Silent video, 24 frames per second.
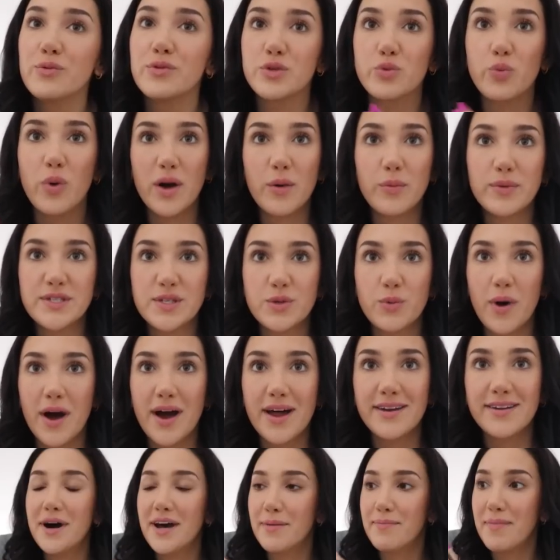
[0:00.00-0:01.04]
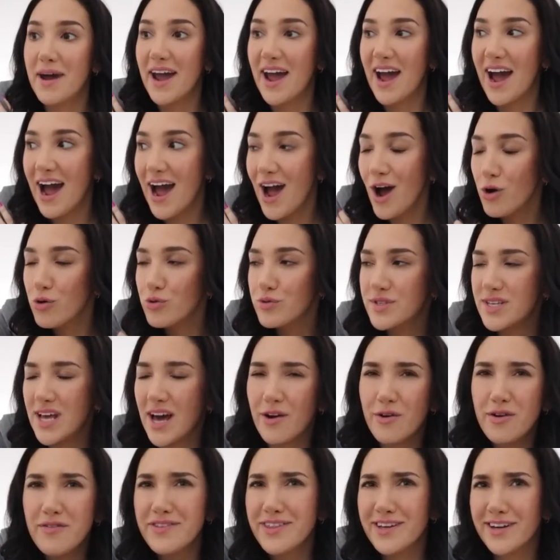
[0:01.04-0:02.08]
was wet with sweat. But at my house,
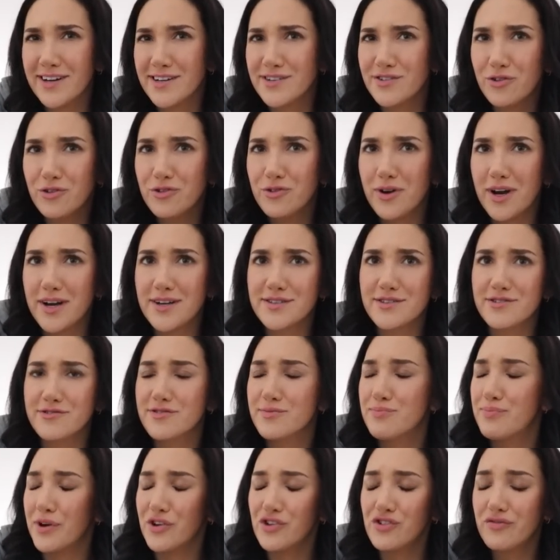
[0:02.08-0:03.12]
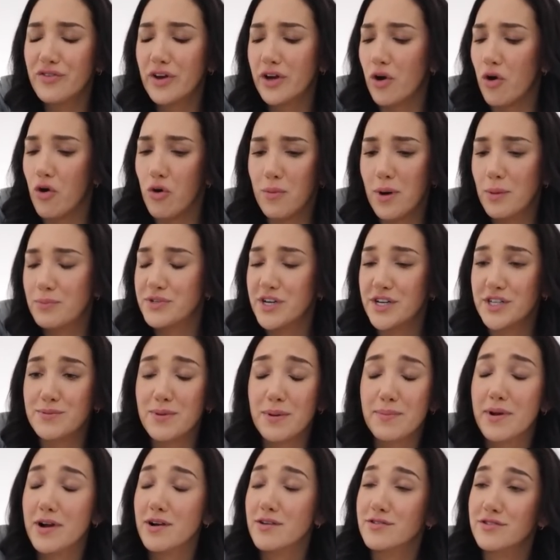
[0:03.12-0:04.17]
I don't even think I told you guys, there's a bunch of like home updates.
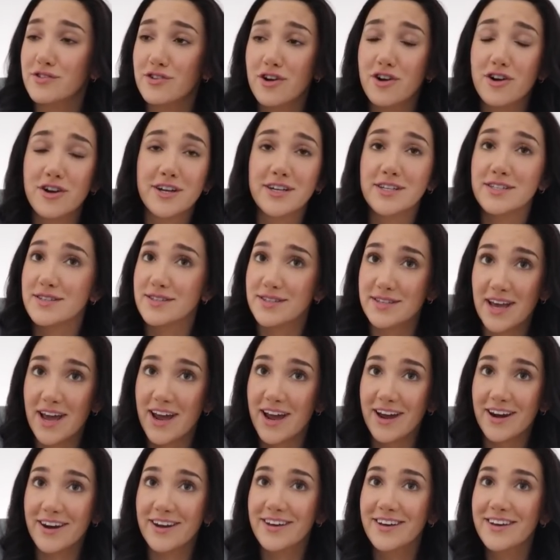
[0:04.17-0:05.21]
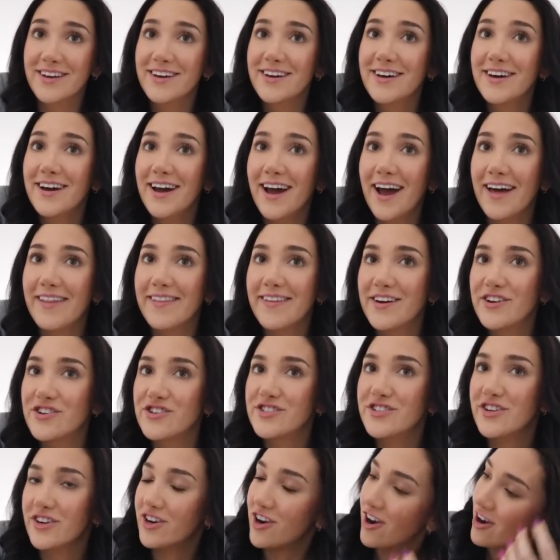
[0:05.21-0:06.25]
My parents are insane and they
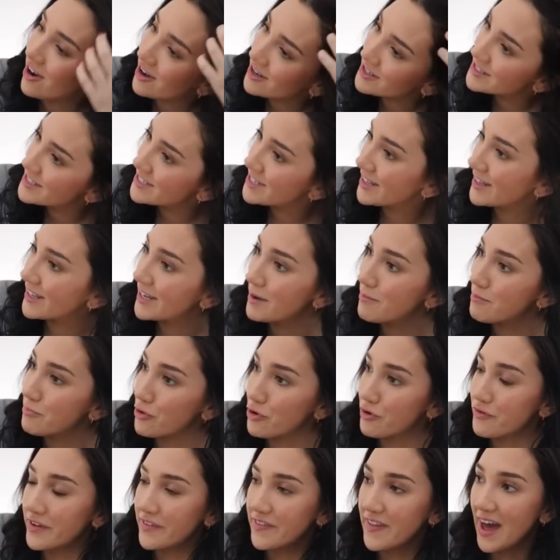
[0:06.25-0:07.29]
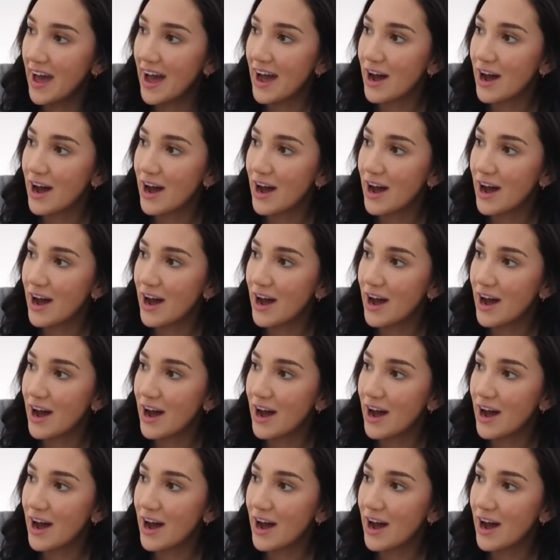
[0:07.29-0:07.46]
just are constantly improving the